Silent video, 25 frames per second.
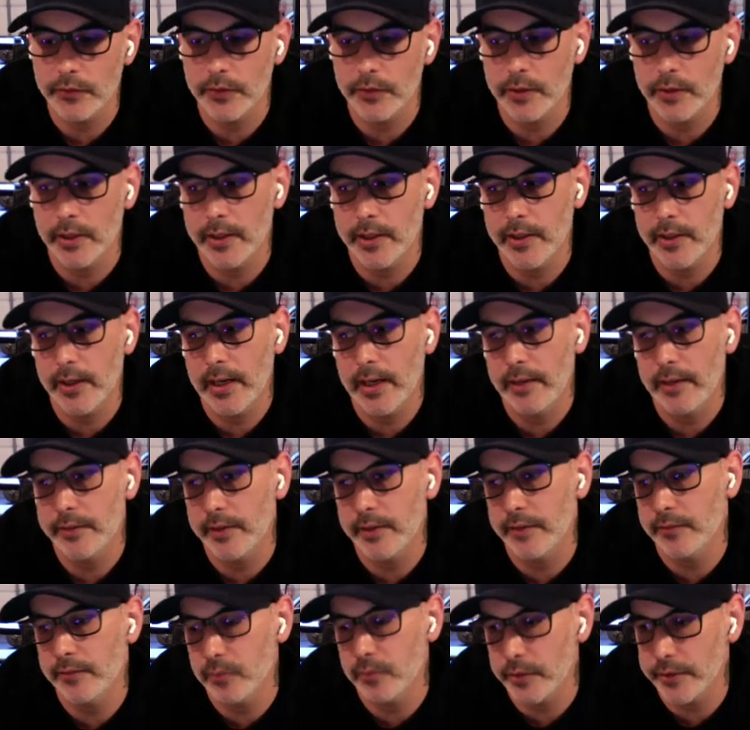then I
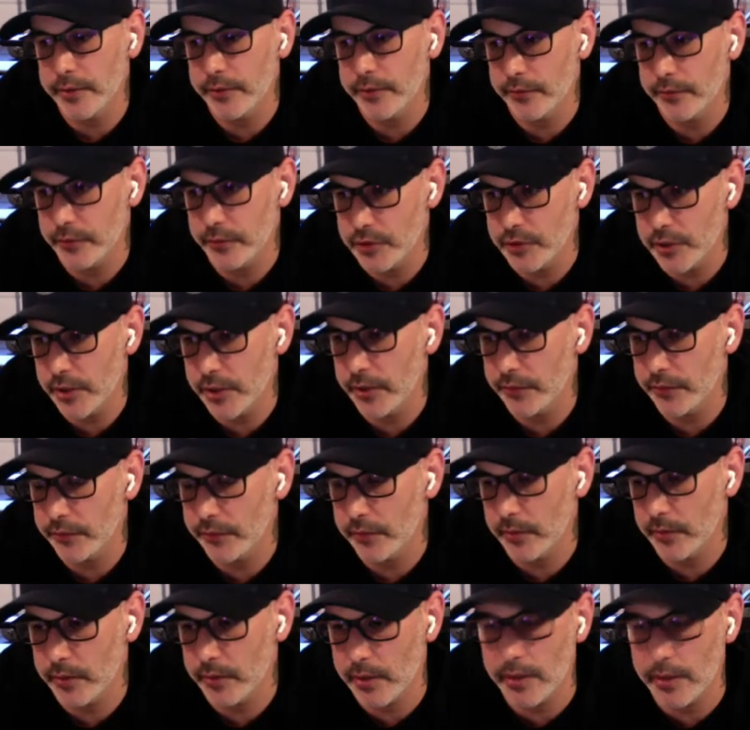definitely suggest
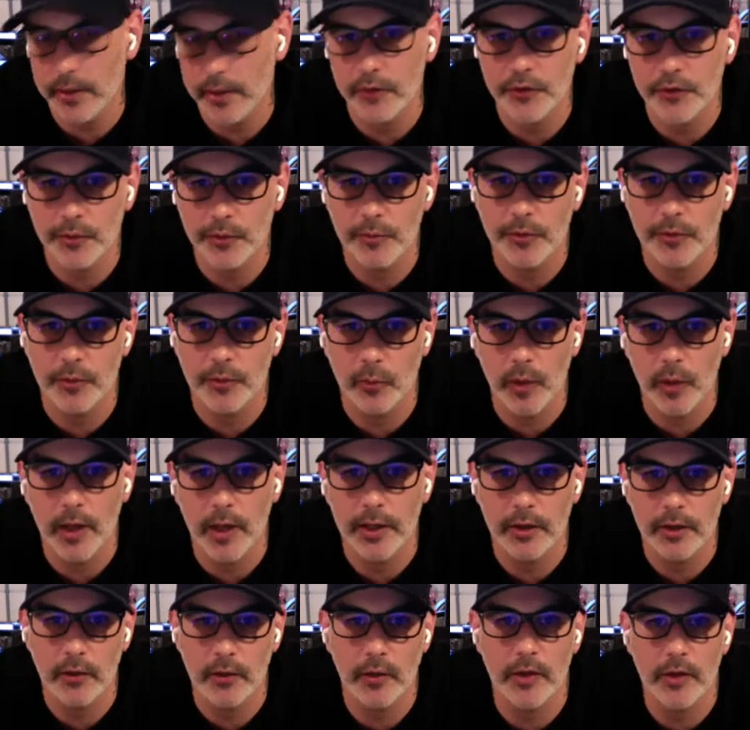getting some of the
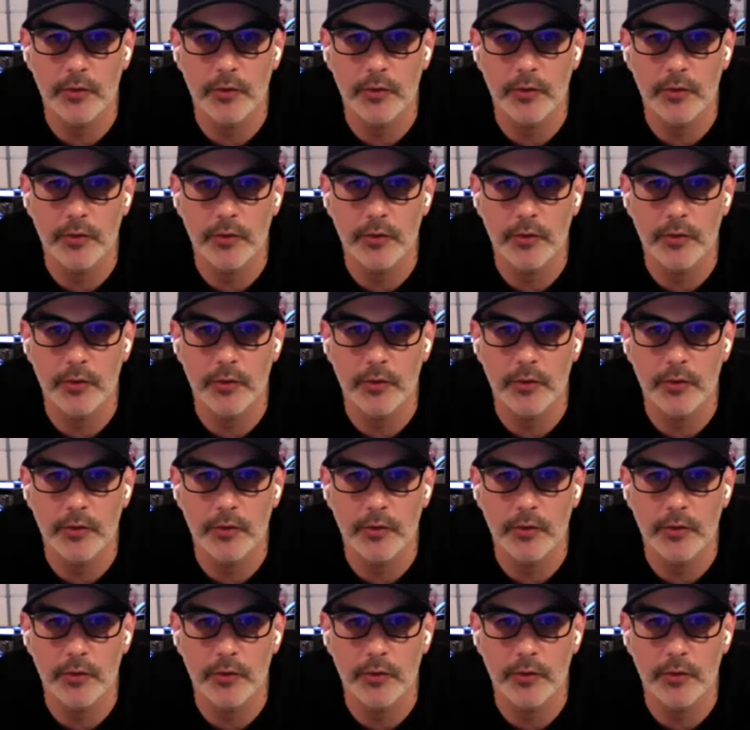writing,